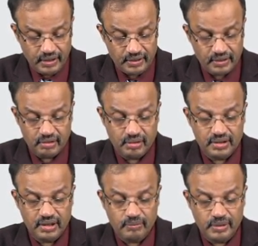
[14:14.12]

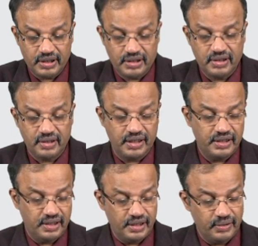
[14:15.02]
is a better
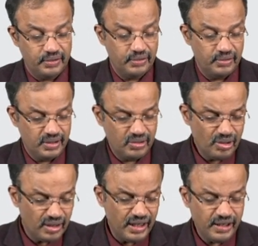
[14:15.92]
criteria. So it's
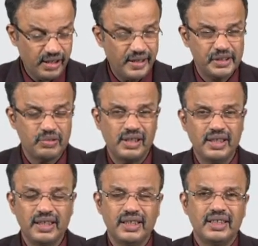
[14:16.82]
all related actually.